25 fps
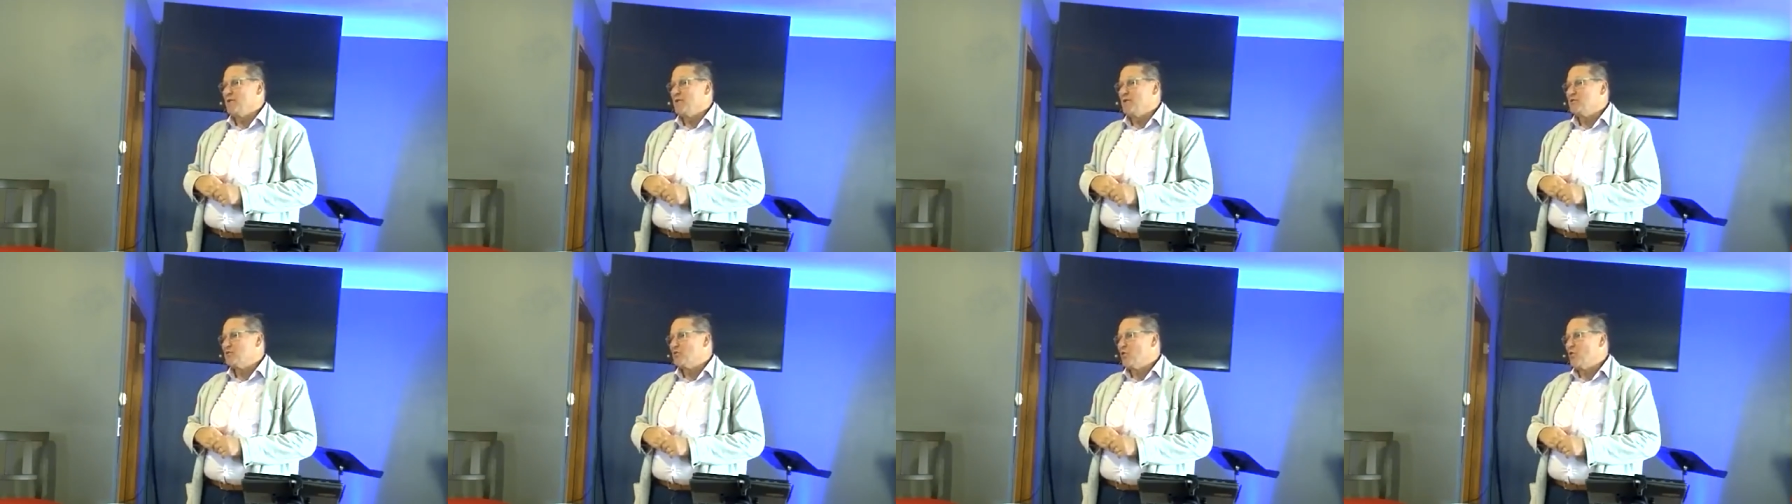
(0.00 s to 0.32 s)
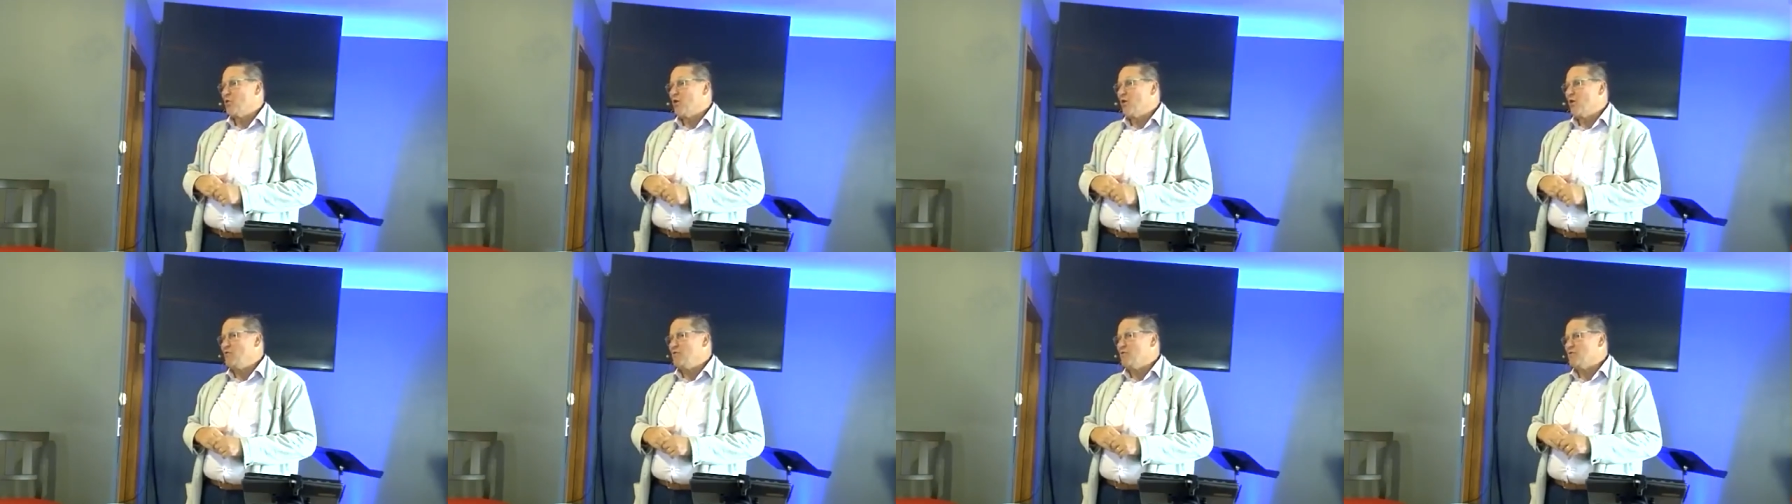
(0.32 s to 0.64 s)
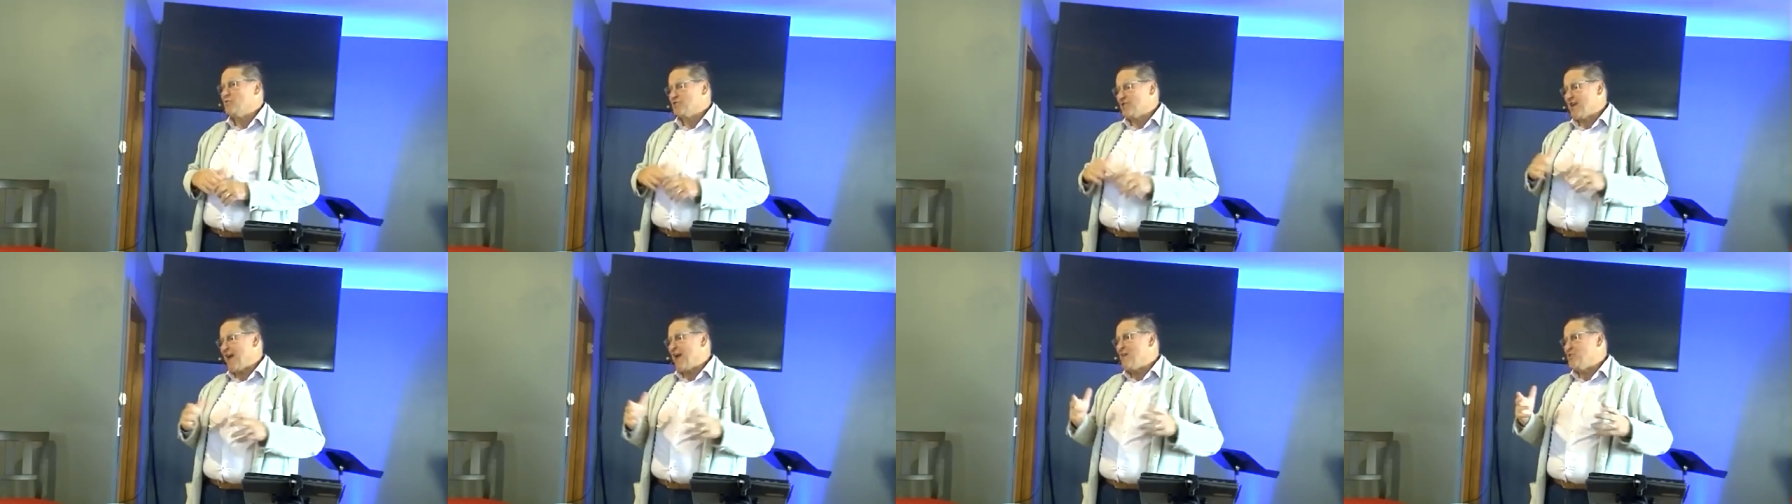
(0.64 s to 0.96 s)
and it's called
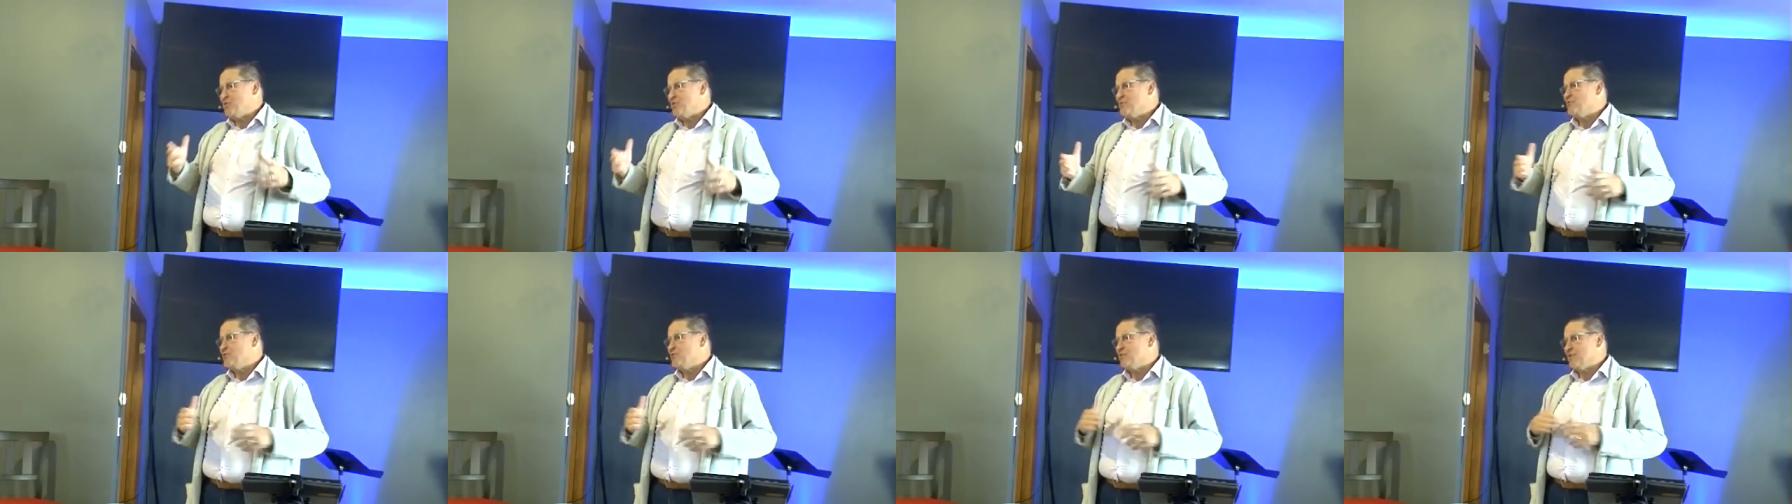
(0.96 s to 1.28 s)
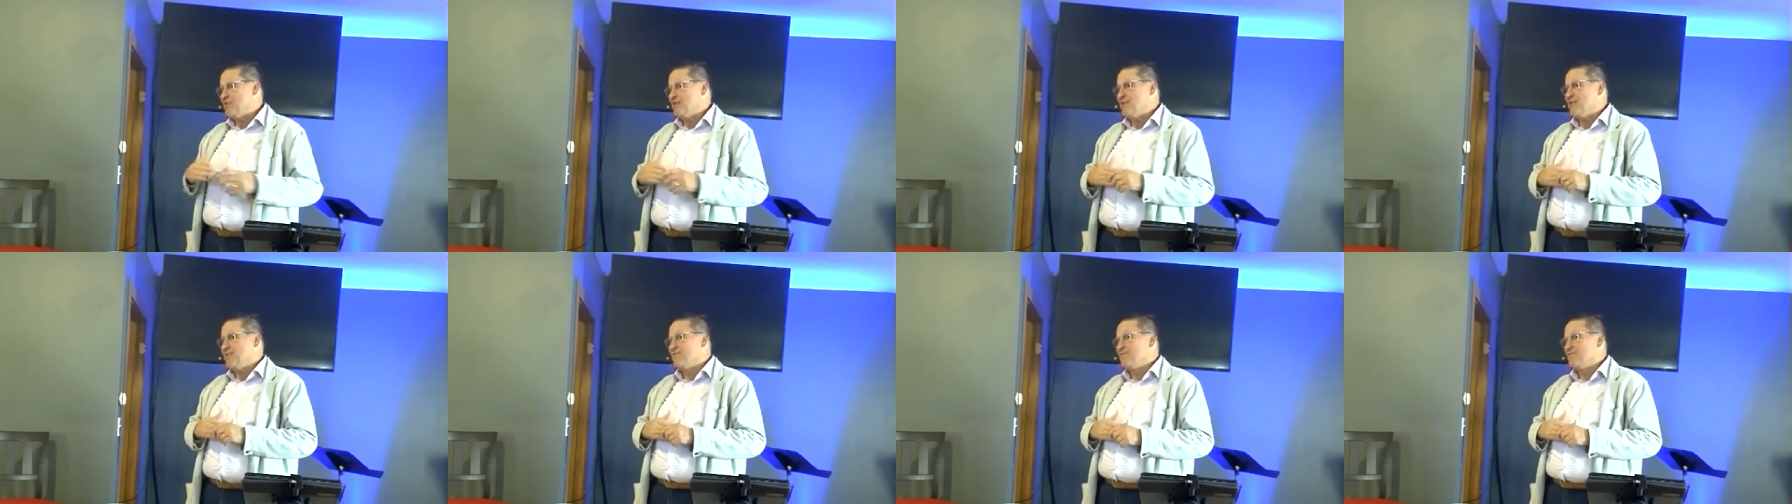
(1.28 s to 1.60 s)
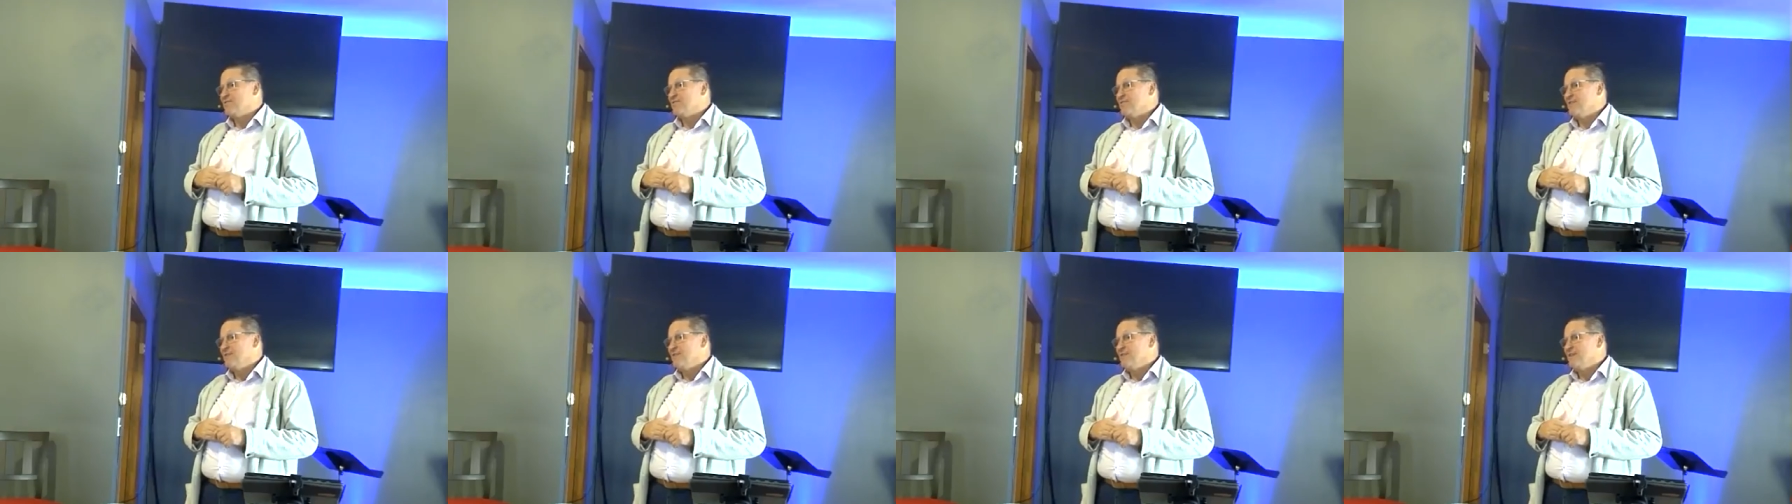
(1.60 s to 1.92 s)
the
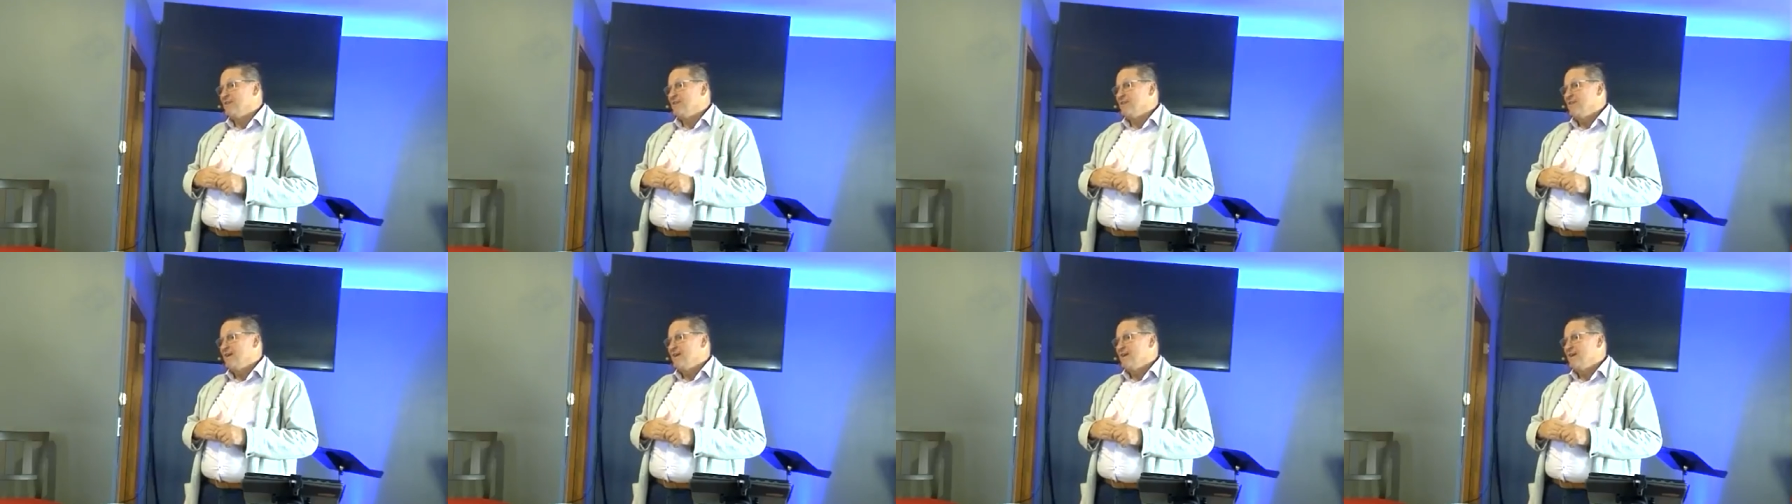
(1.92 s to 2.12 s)
Sadducees.